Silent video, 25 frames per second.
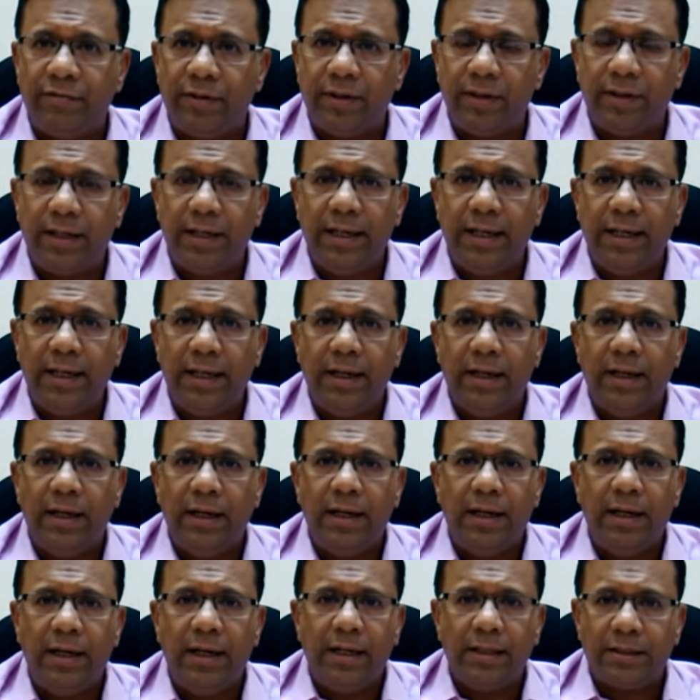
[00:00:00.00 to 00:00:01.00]

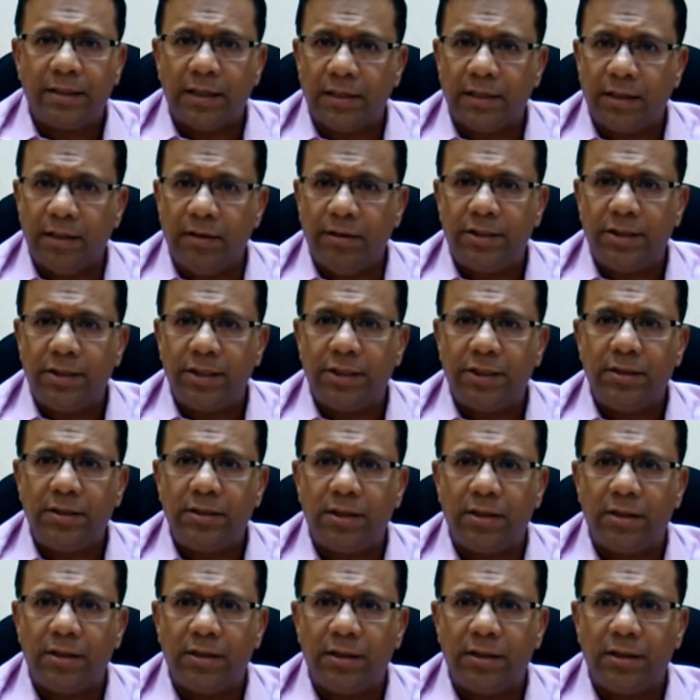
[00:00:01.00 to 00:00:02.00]
Definitely, certain
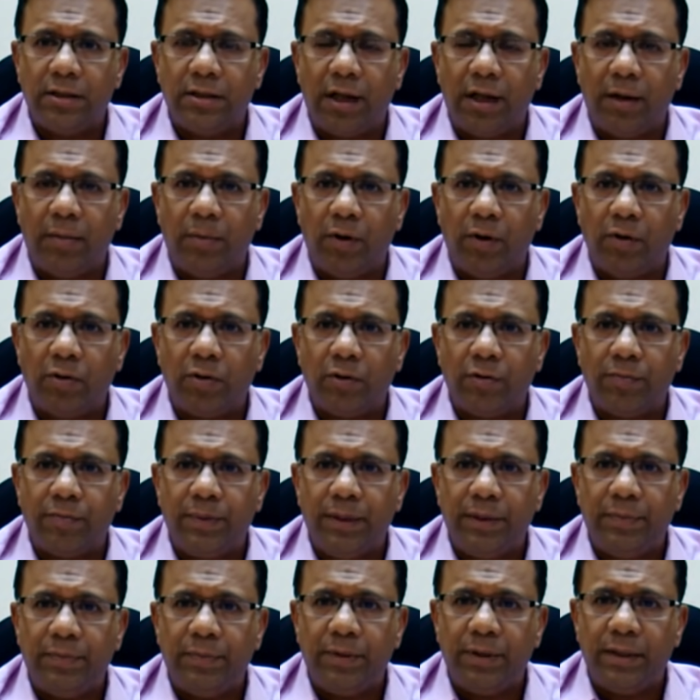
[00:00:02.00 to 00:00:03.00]
restrictions, certain amount
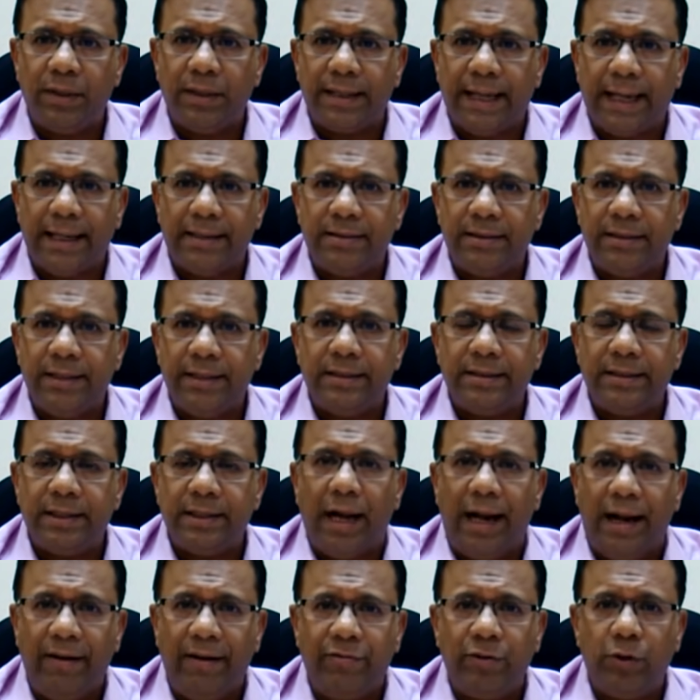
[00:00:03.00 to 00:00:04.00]
of people, gatherings
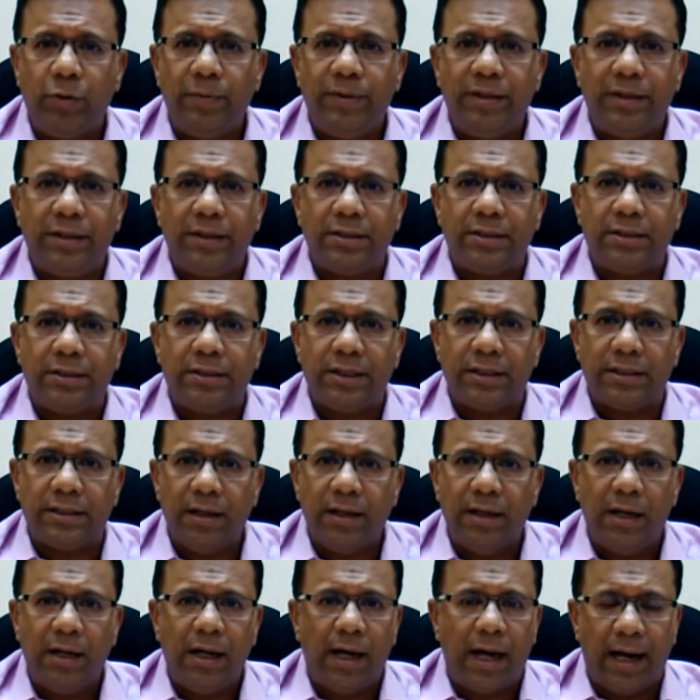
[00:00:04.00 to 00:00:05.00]
and all have to be
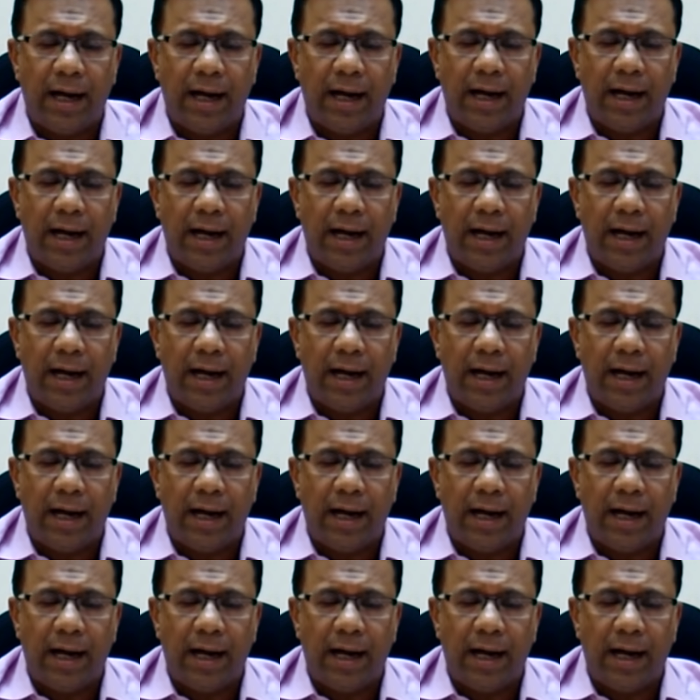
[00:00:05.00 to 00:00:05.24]
restricted.